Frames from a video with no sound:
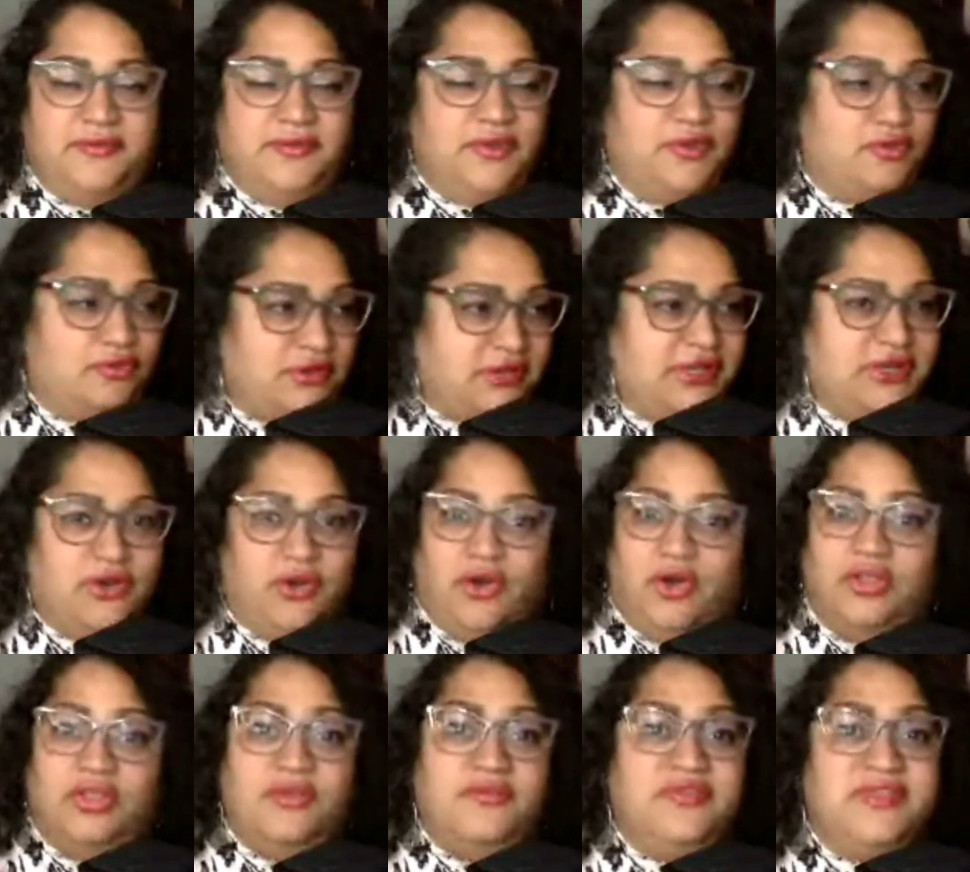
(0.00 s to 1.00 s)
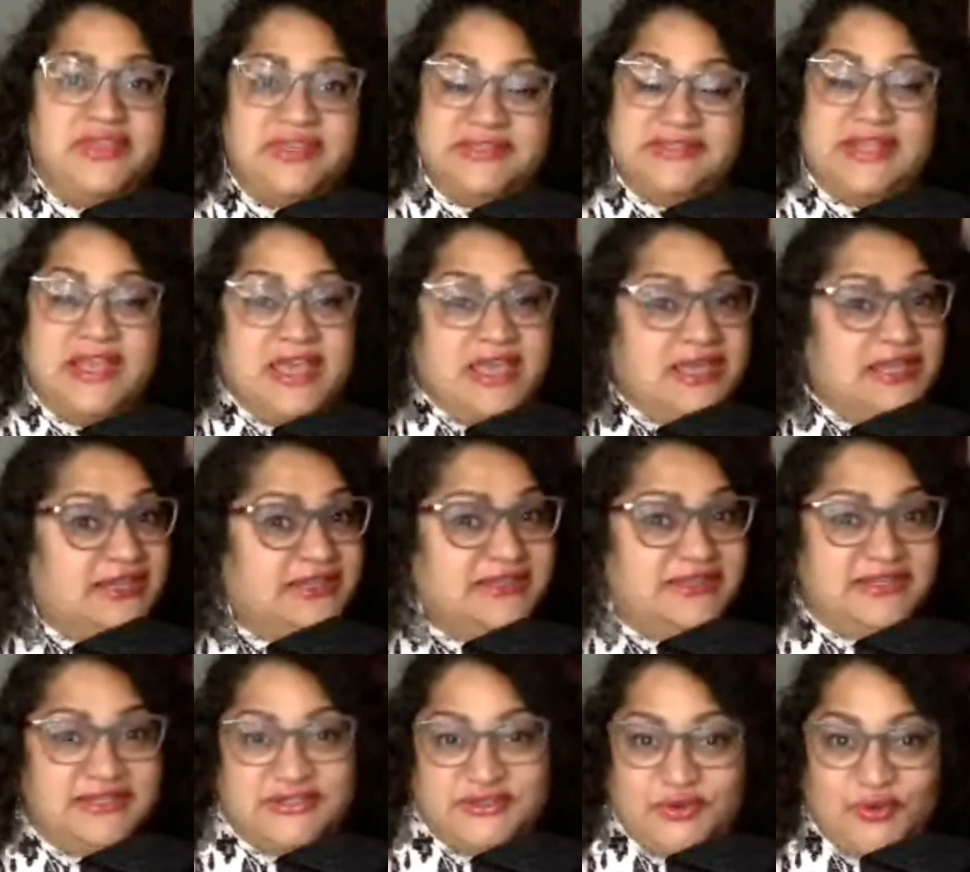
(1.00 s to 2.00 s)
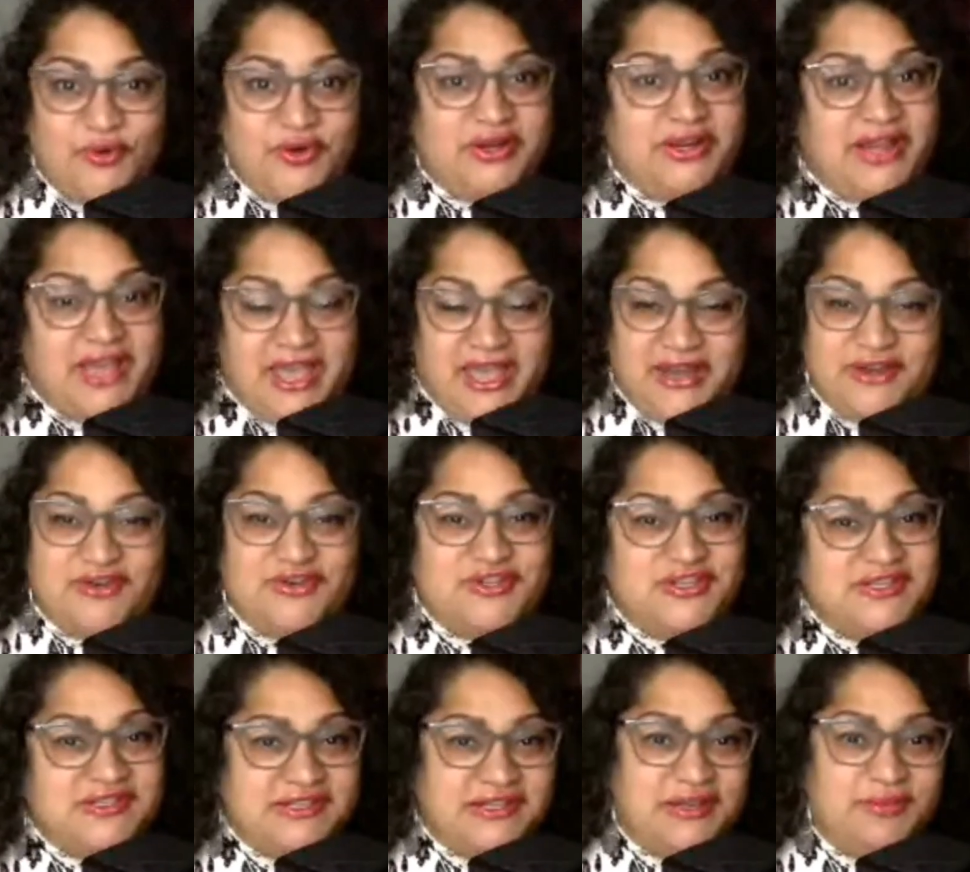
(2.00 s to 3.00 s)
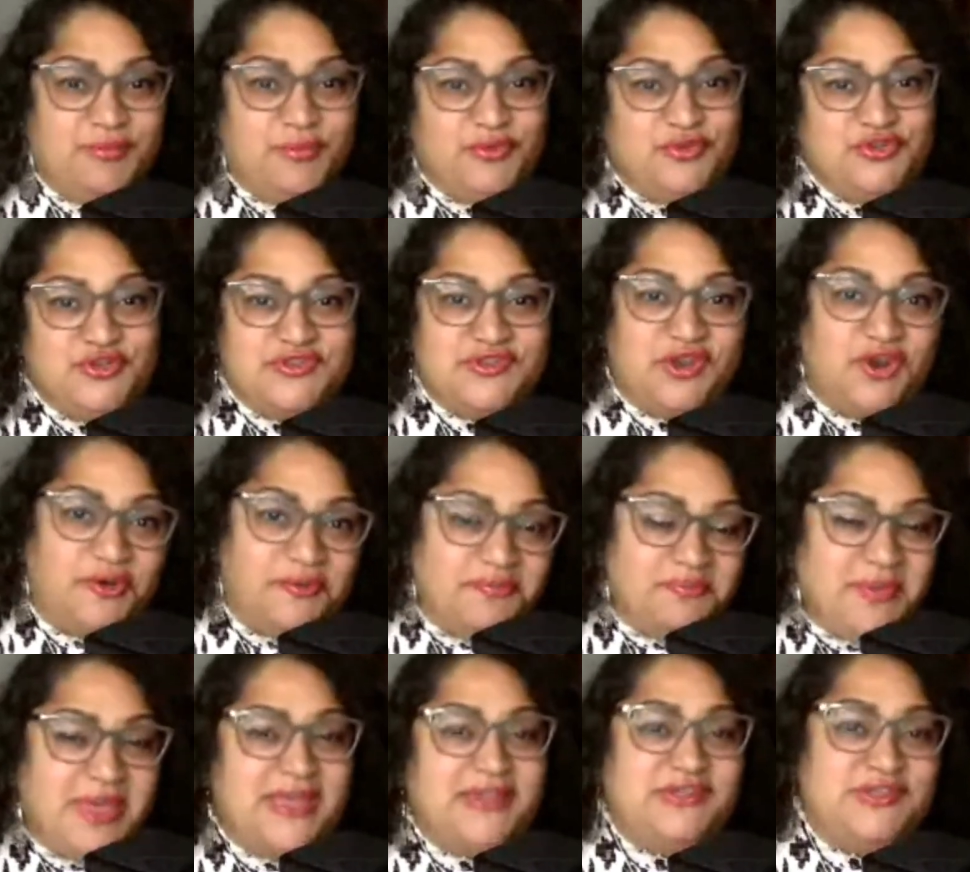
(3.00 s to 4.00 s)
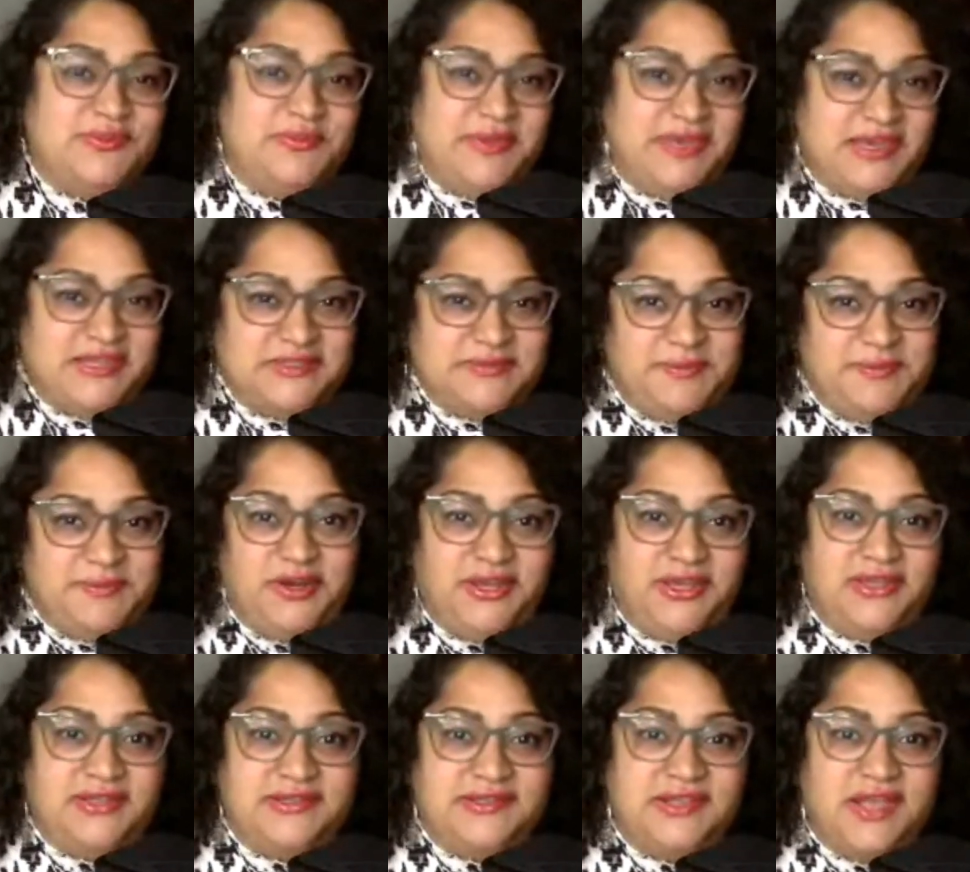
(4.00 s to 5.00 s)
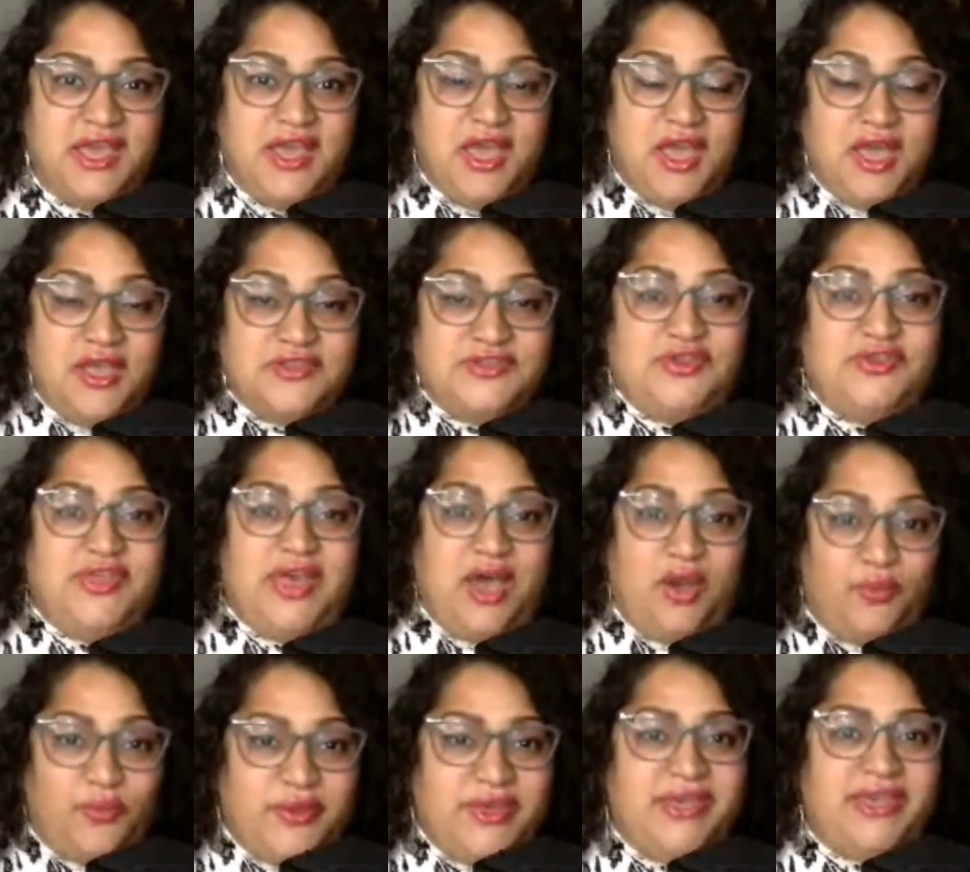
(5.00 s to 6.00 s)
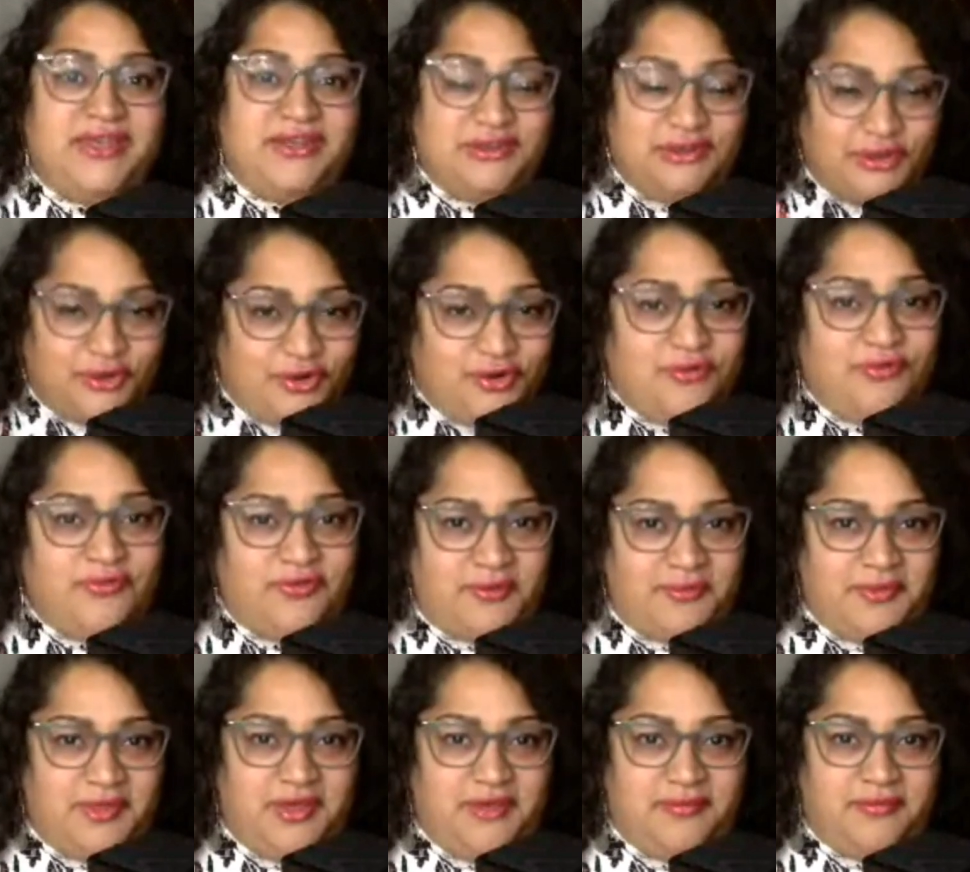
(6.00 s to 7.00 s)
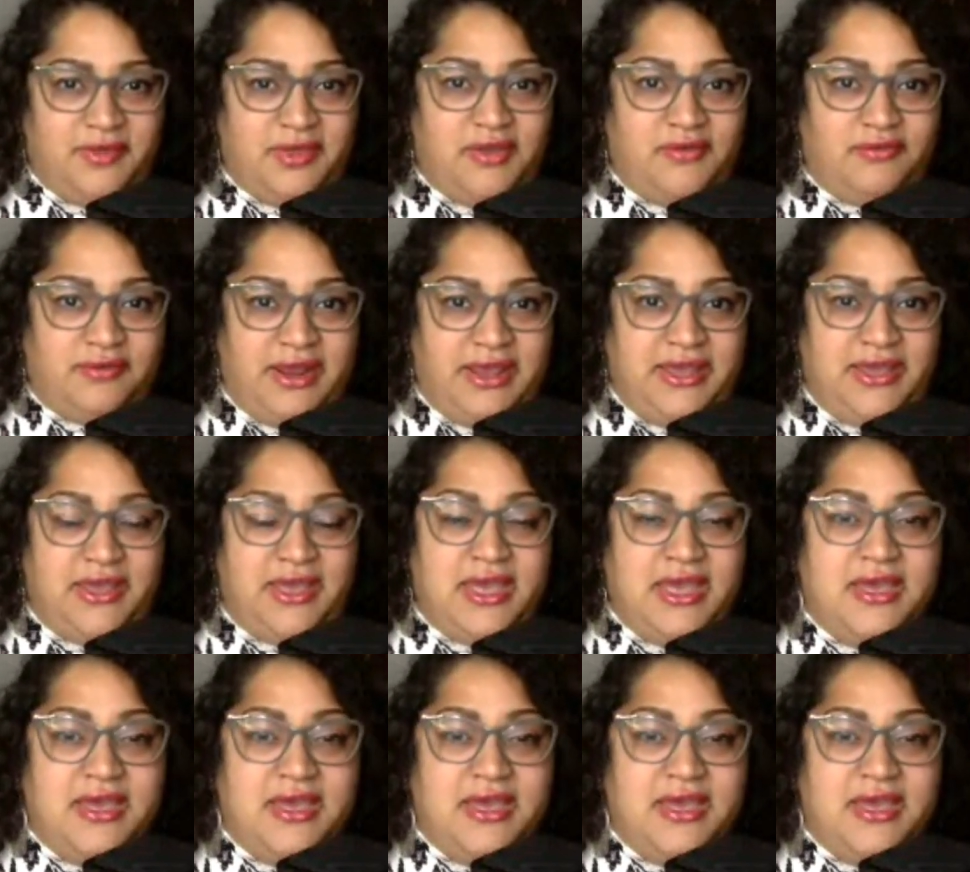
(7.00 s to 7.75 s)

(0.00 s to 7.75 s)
greed. All of these discordant energies and emotions are meant to be experienced so that we can learn from them, right?